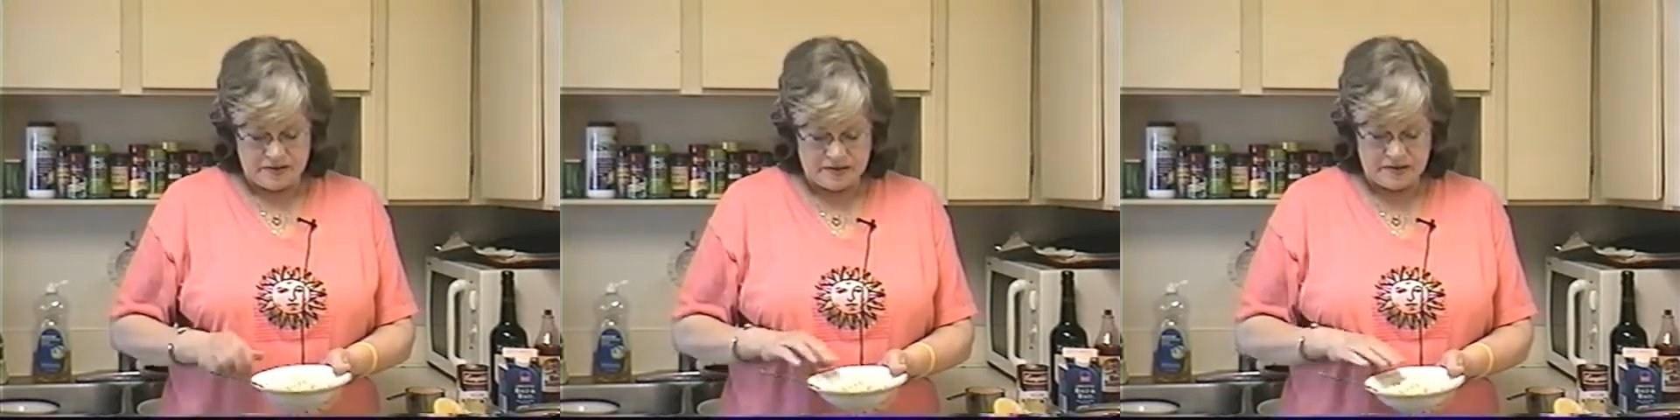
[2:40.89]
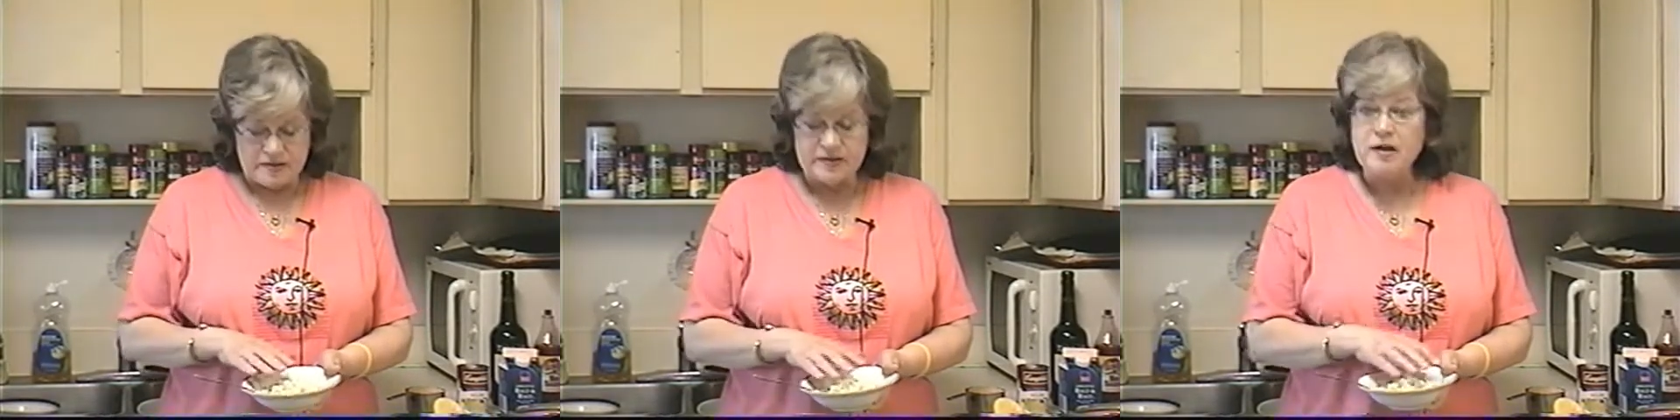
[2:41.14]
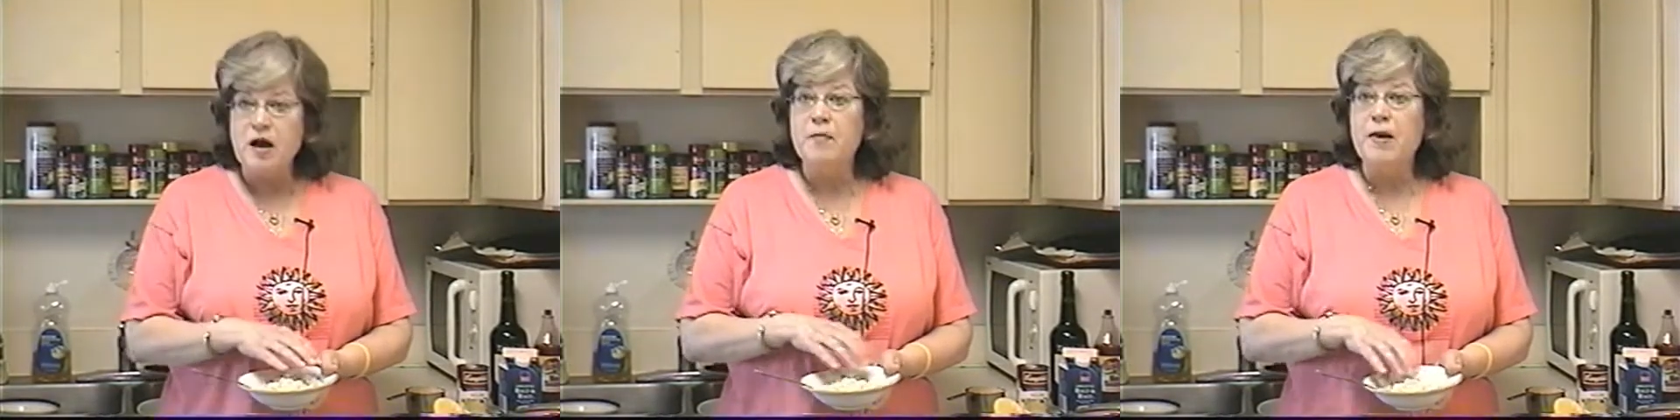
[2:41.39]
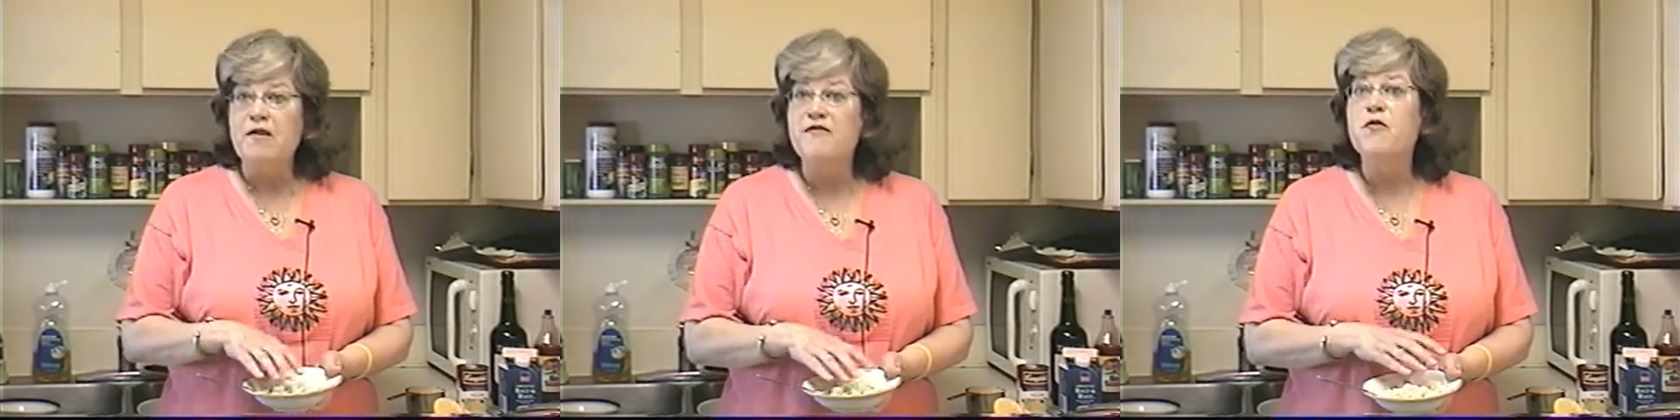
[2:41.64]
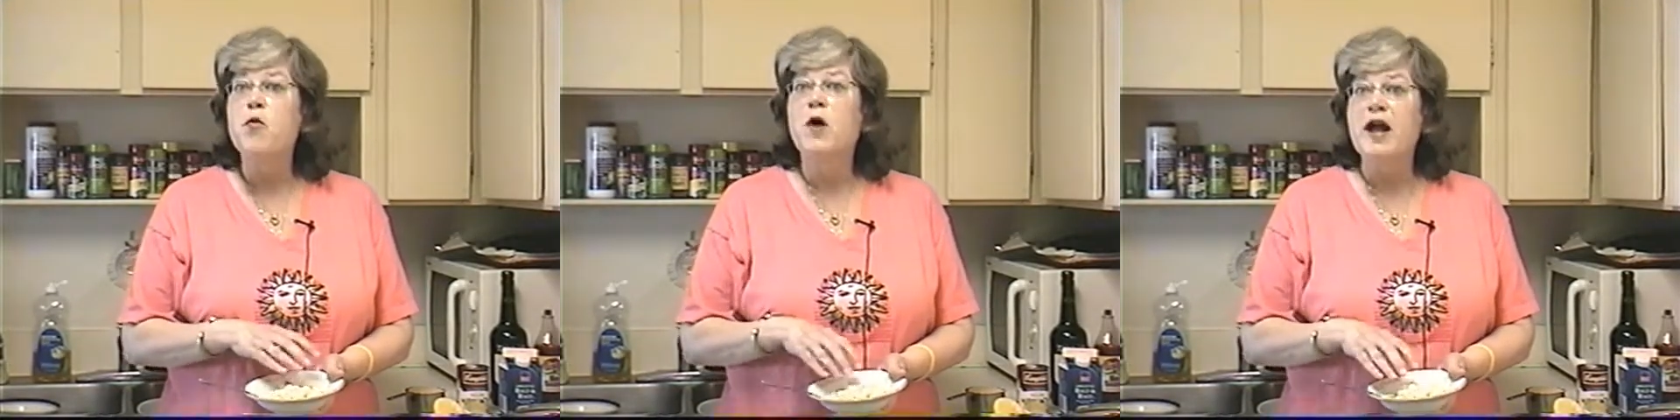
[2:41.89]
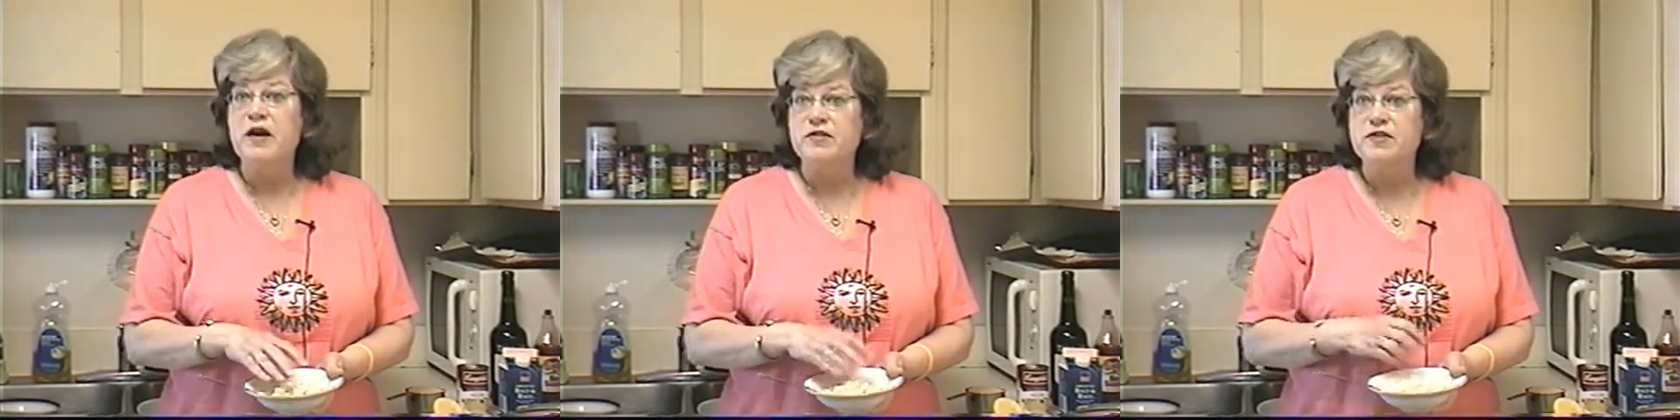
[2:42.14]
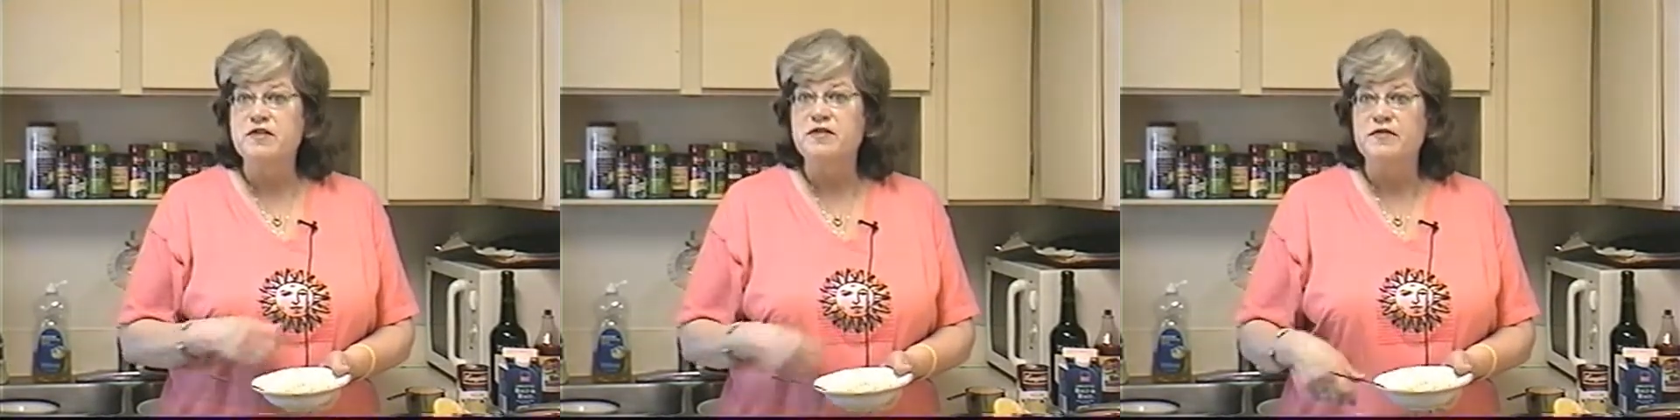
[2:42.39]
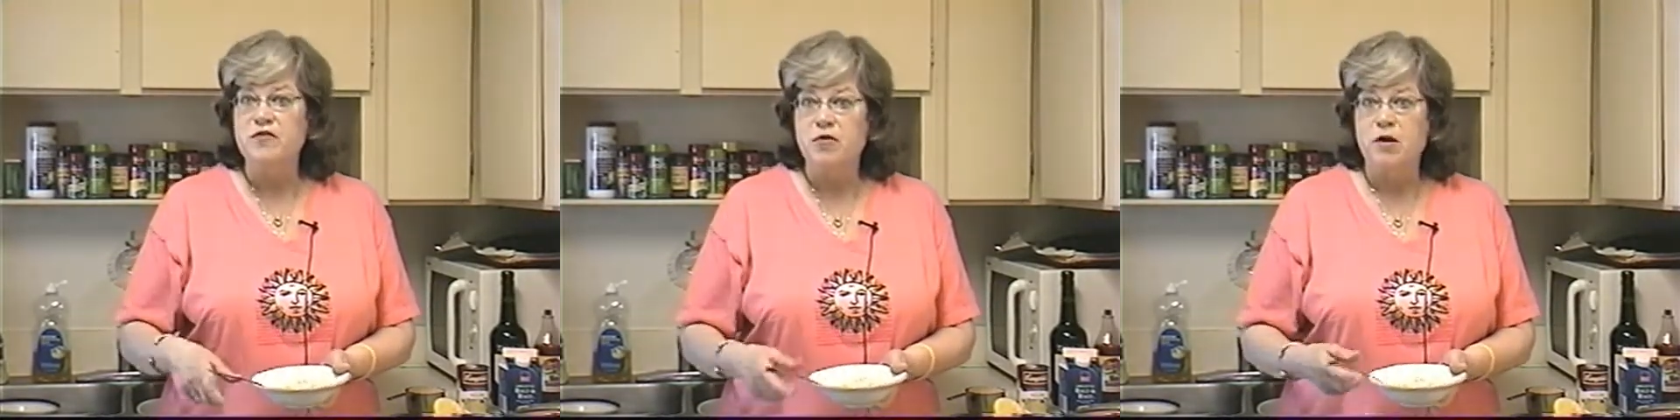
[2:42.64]
This is about 4 ounces
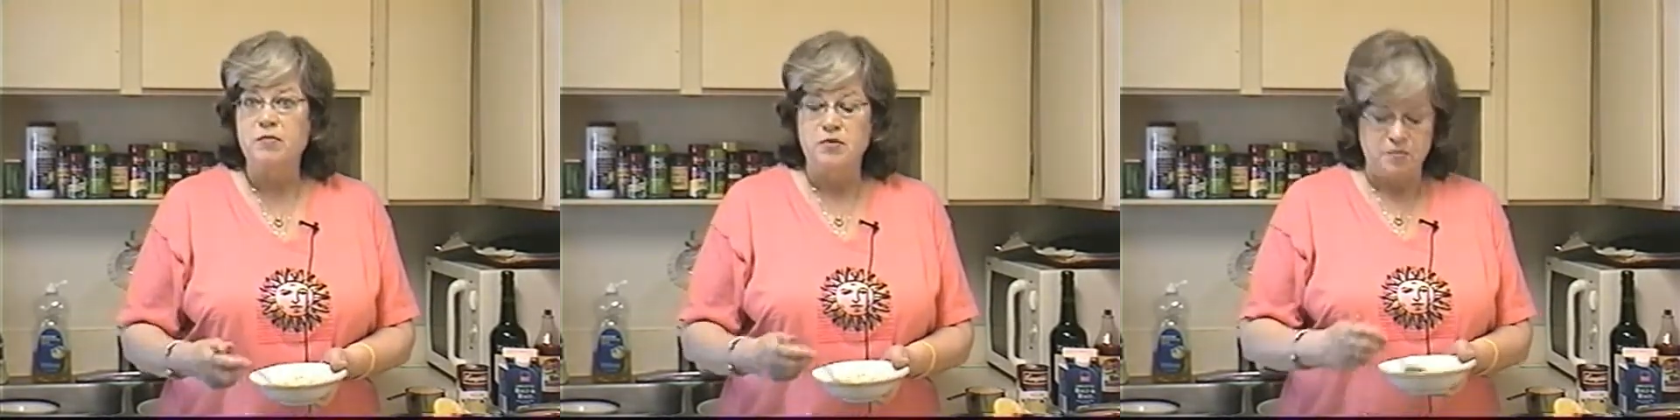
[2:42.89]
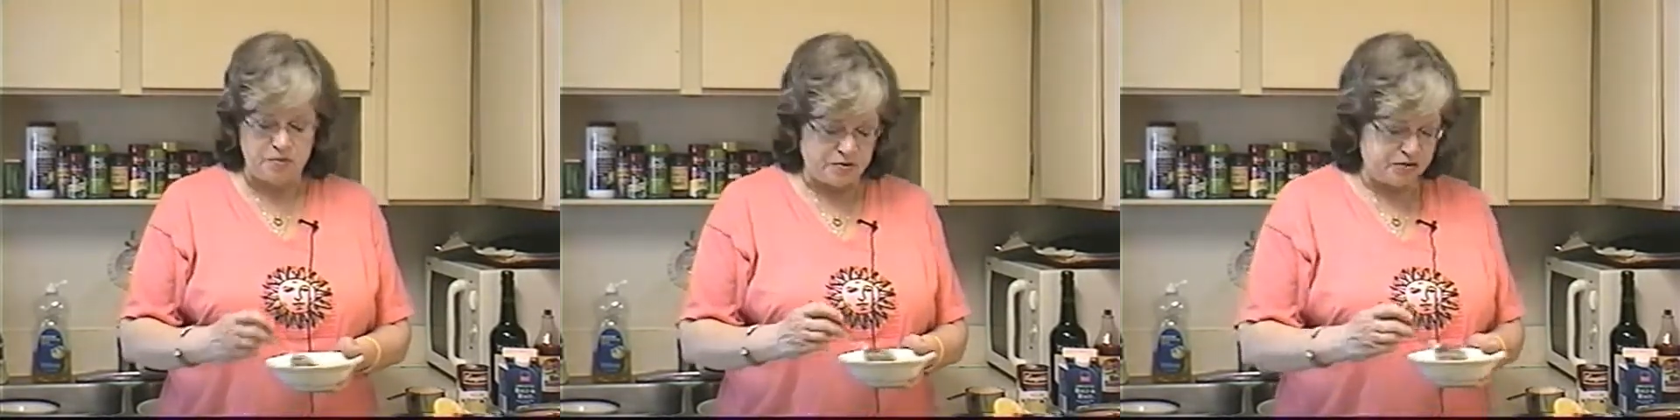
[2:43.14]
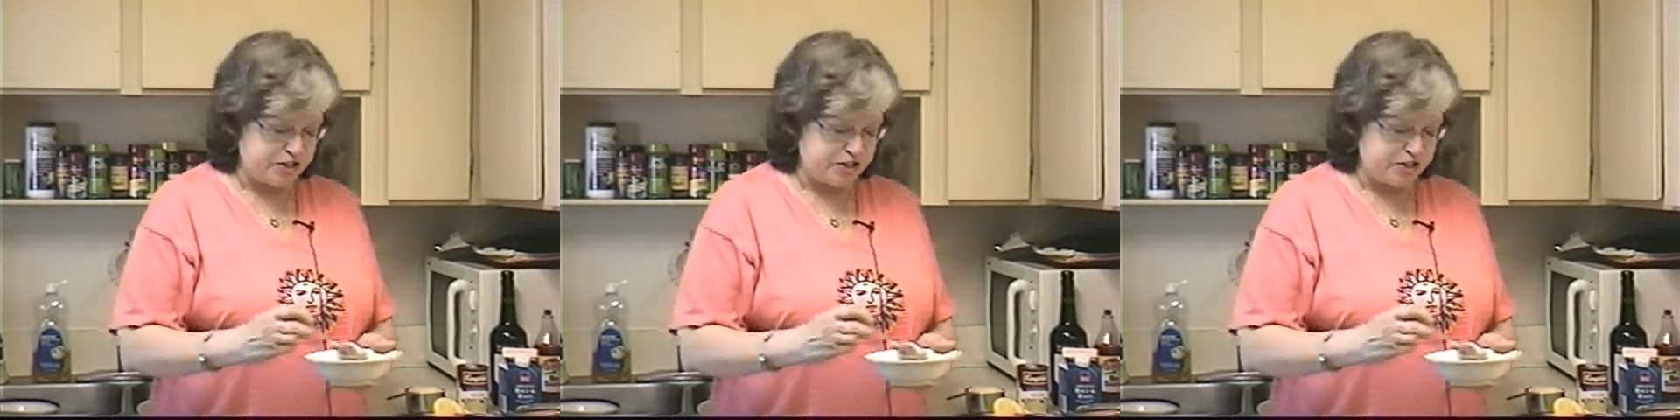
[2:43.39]
of crumbled blue